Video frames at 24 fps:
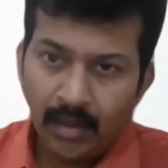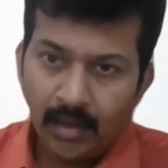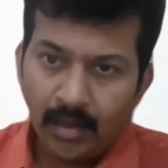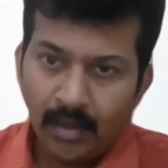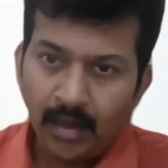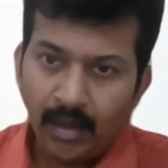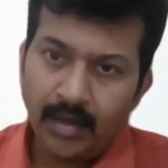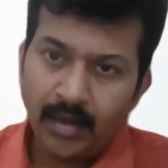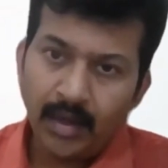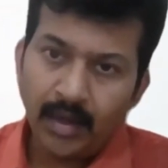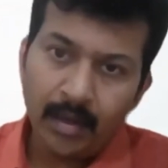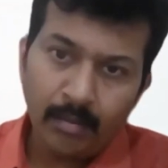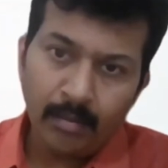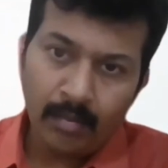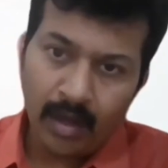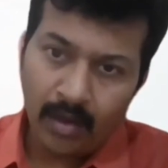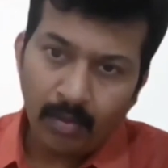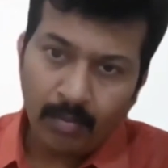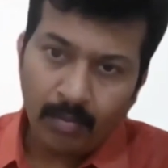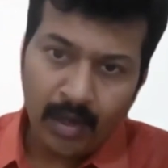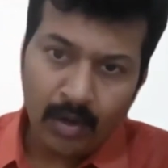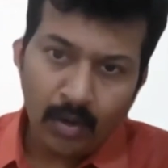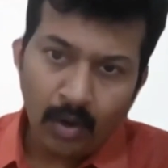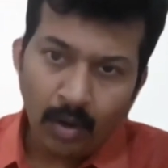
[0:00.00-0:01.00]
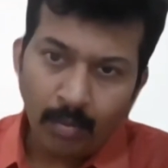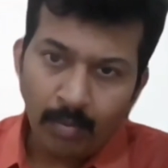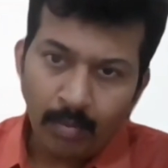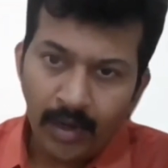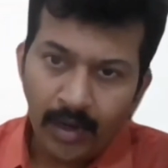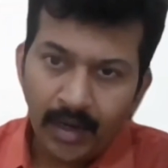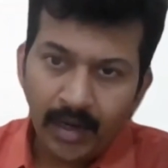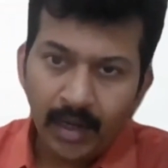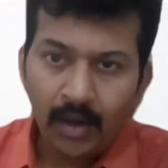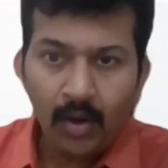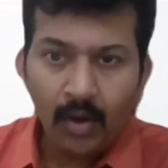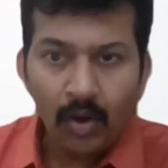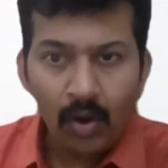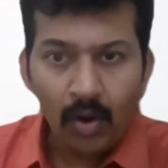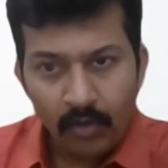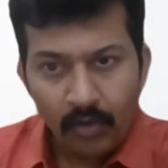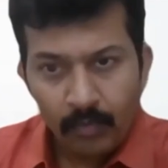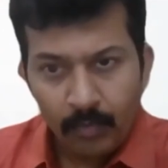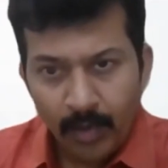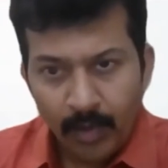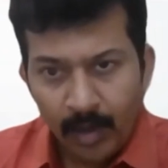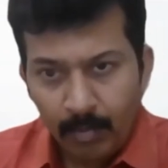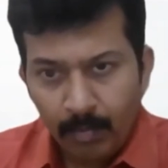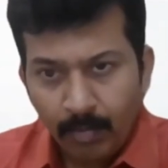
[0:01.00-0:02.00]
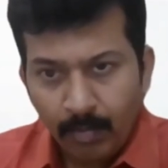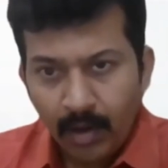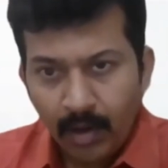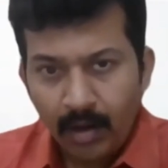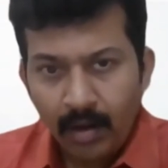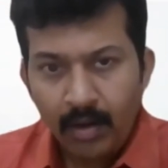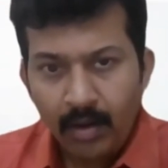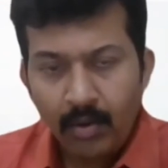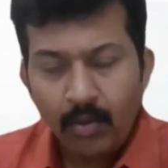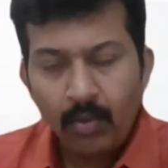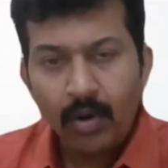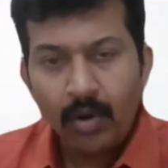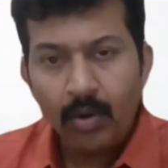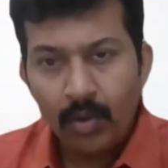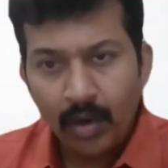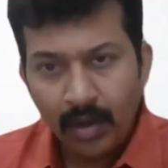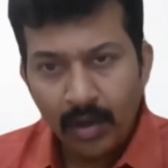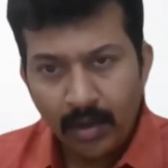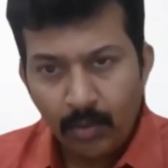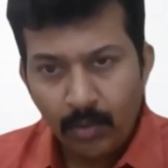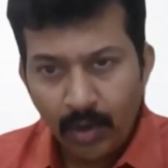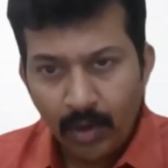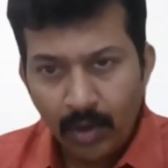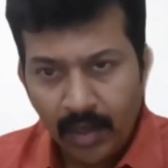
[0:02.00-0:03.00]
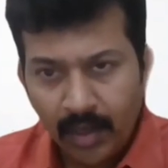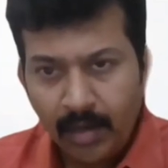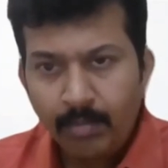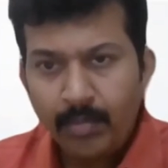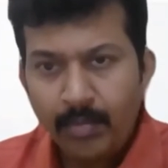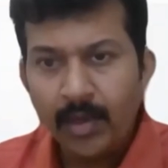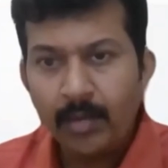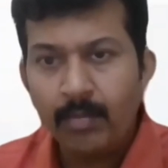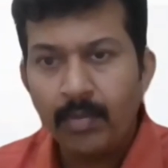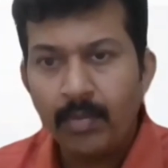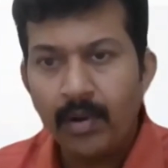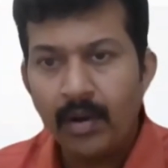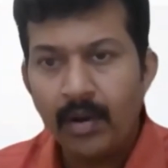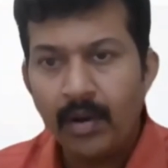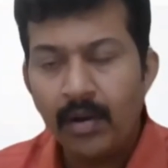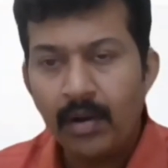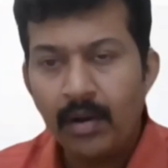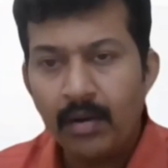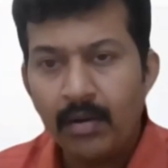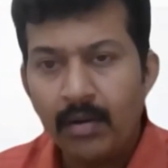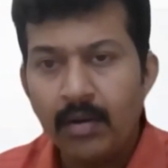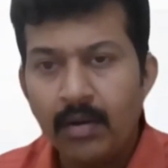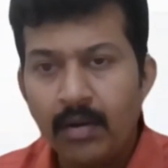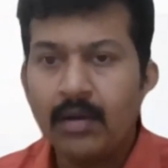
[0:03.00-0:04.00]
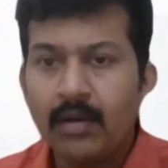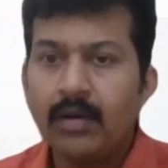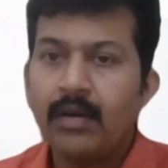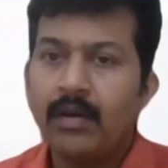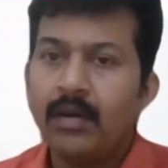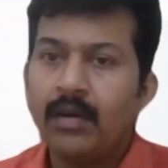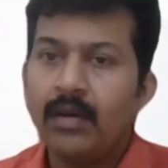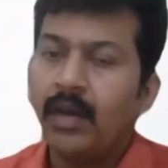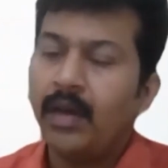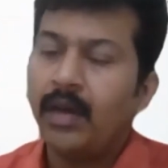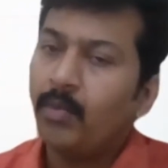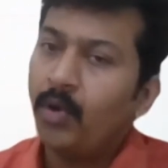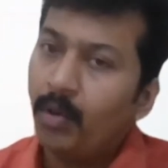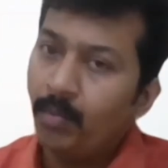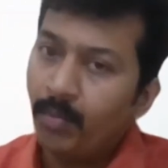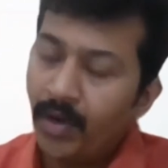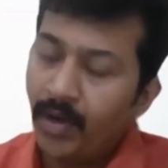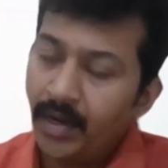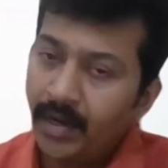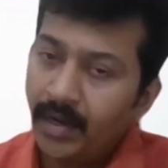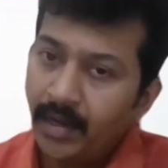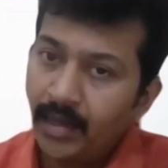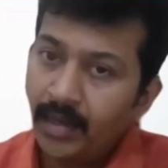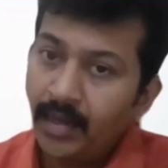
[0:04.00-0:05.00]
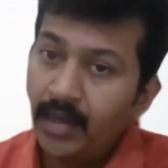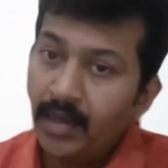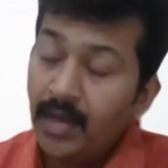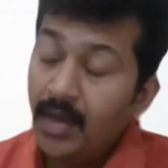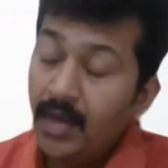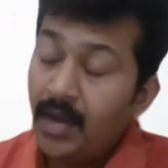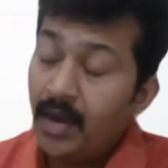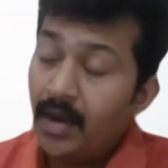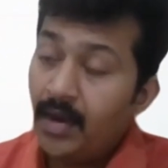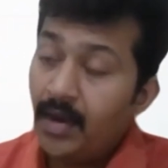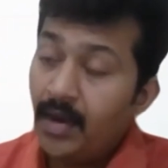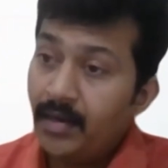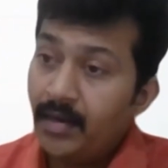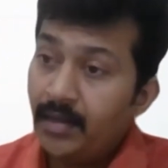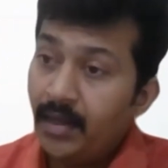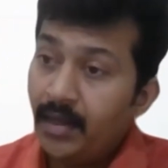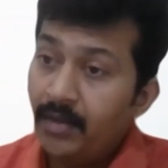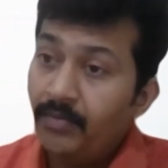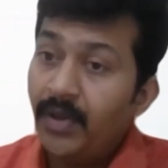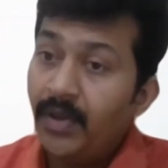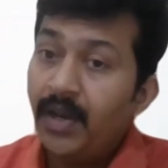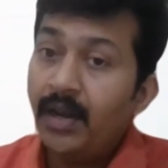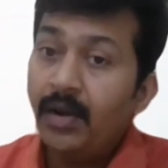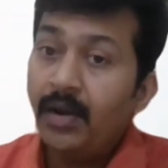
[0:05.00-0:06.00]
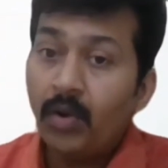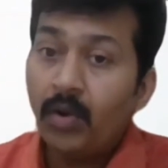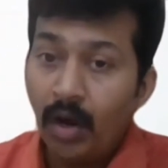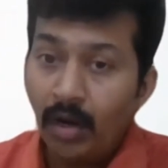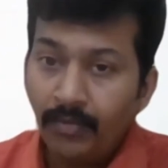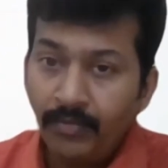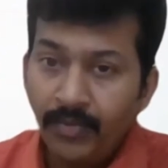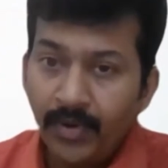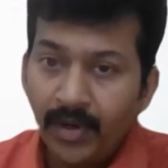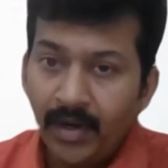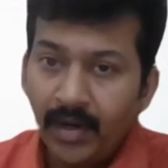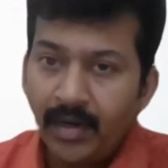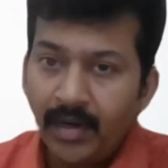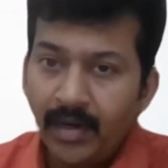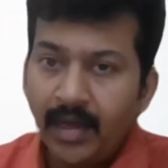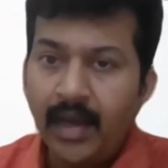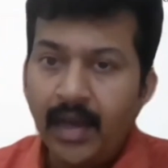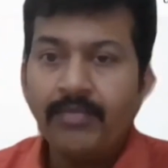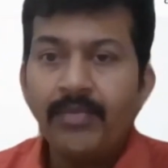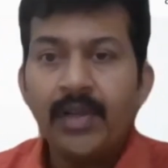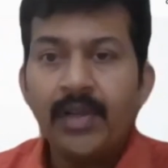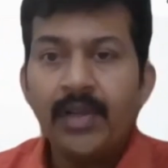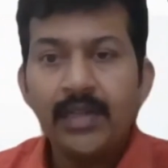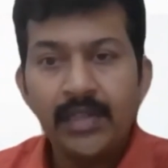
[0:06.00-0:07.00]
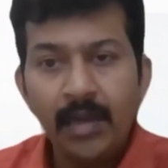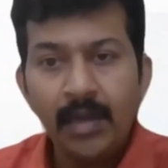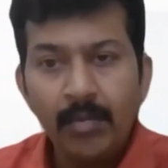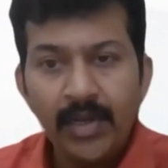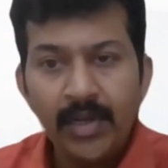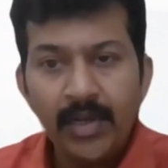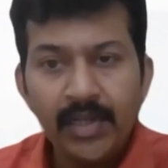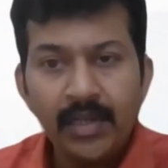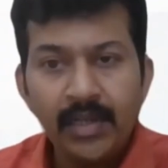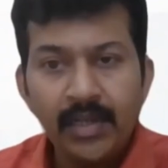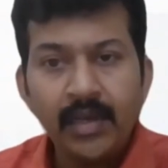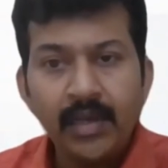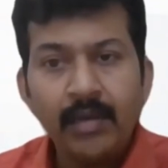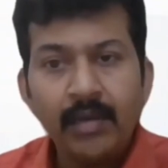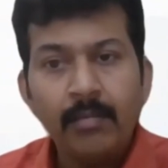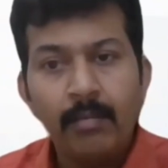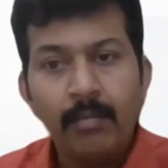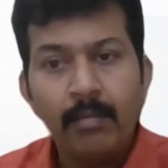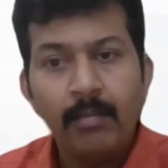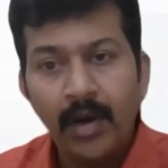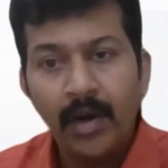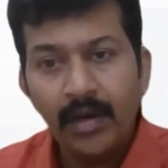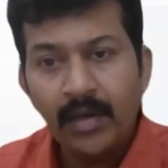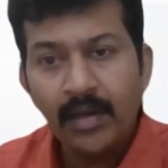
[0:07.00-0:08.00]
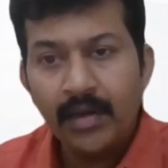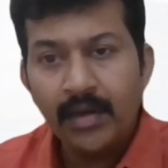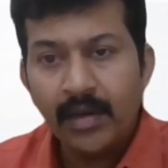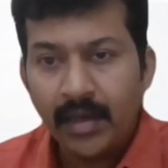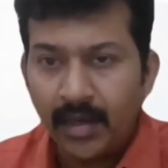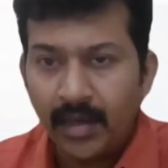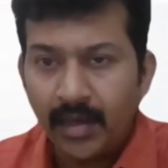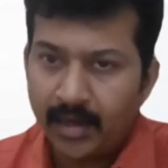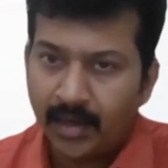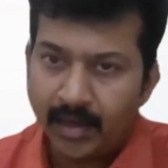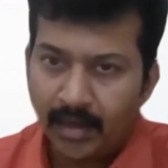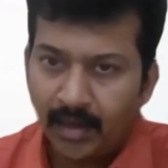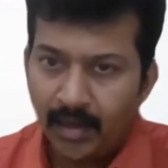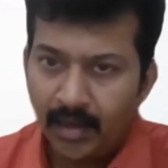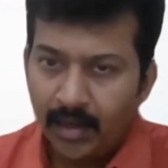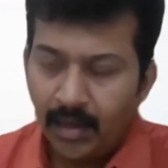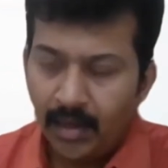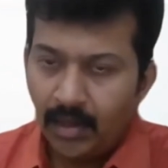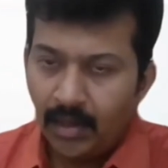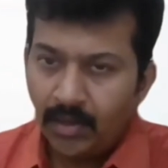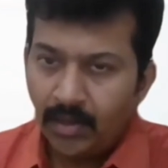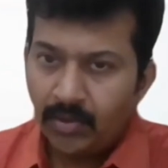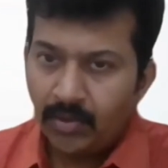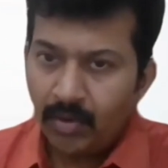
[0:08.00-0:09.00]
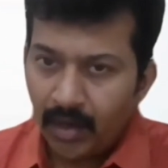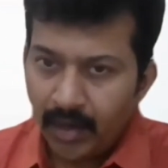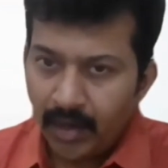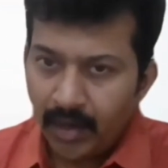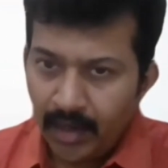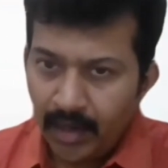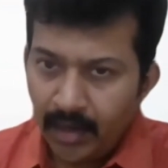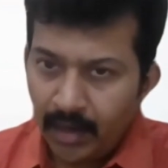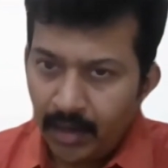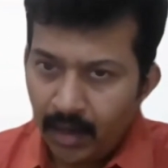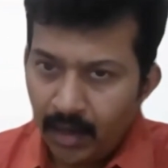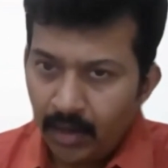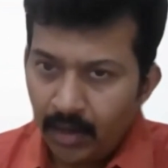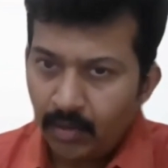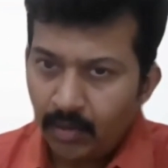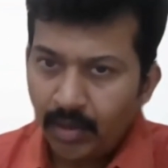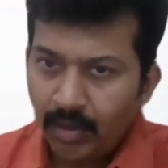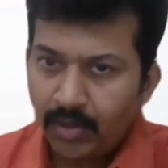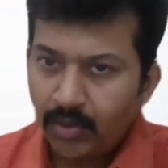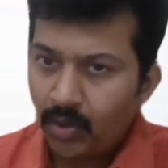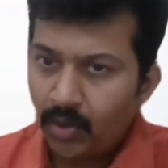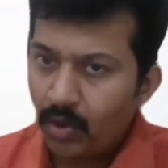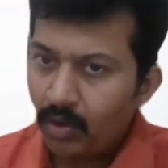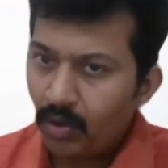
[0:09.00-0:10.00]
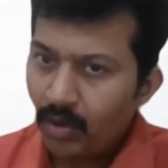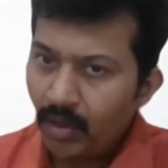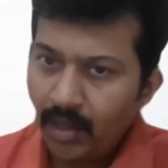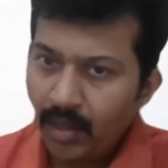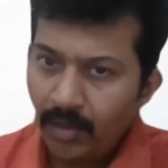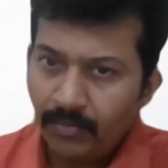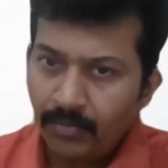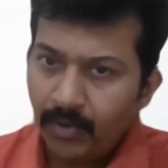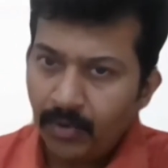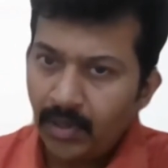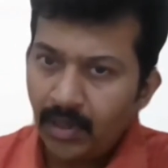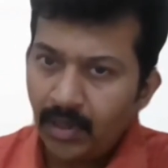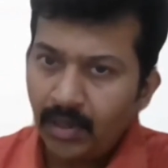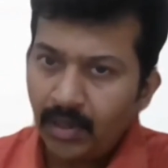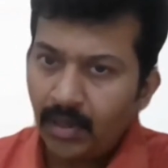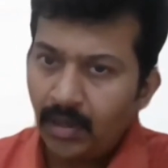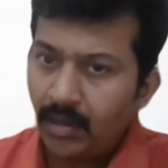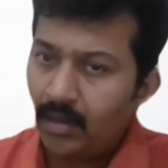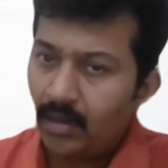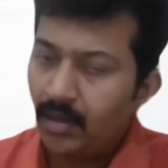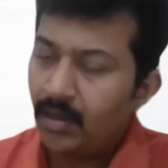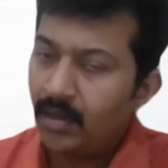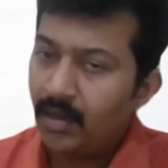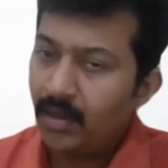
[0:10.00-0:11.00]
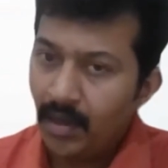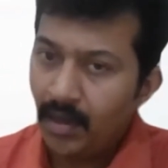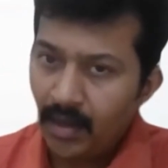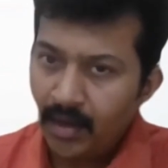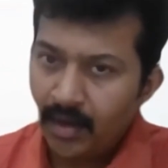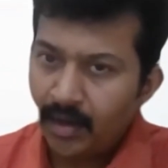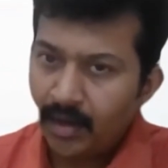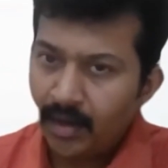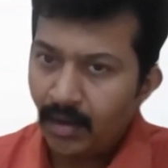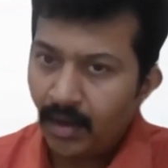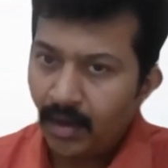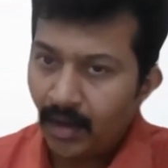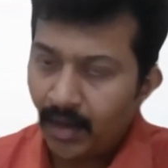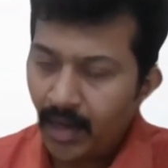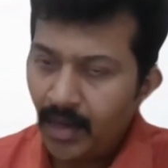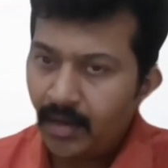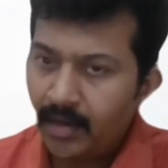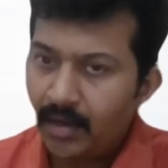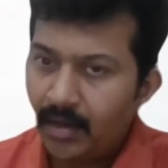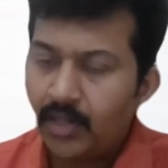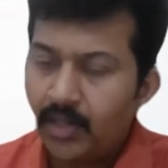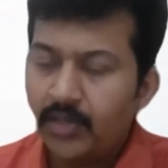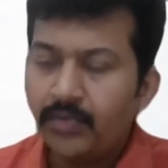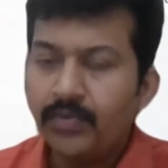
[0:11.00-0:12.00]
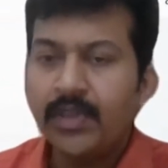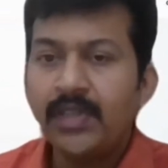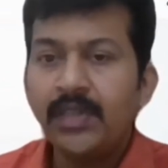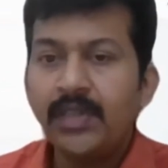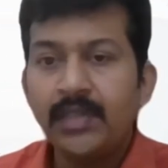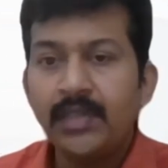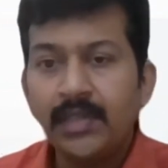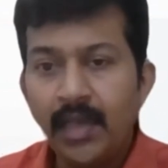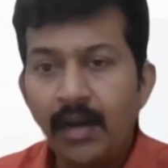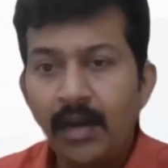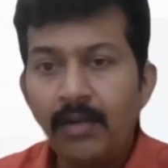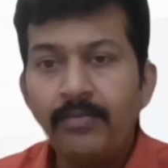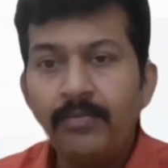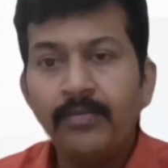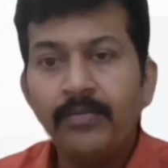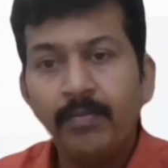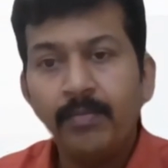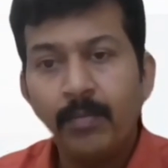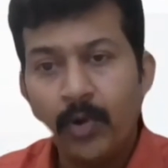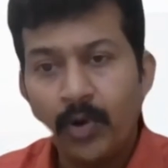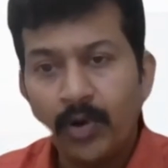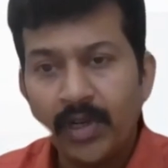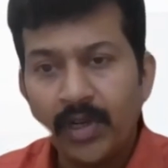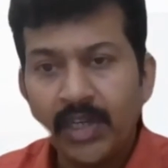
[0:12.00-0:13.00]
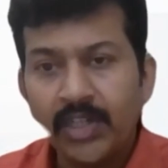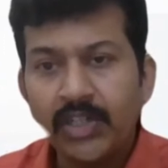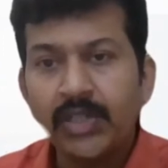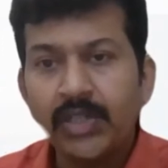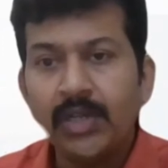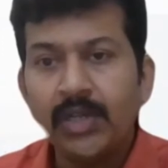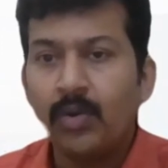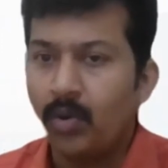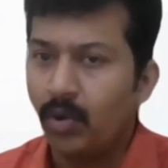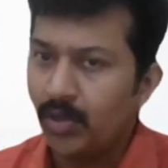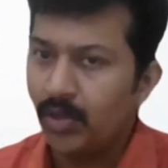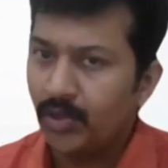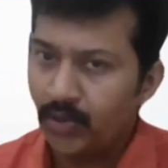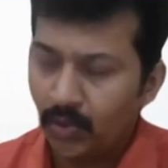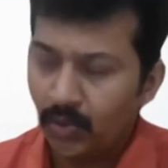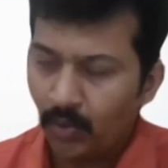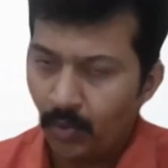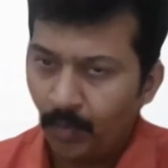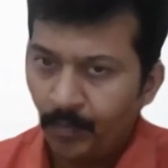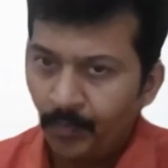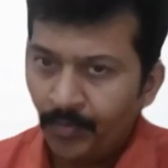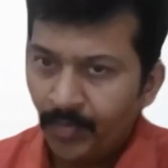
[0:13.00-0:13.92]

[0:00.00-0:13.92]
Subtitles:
And I've been operating a lot of people who are working people. I'm operating, and they feel confident after establishing a better hearing. So again, I tell you, it is not only for the hearing. Again, it is for the self-protection also.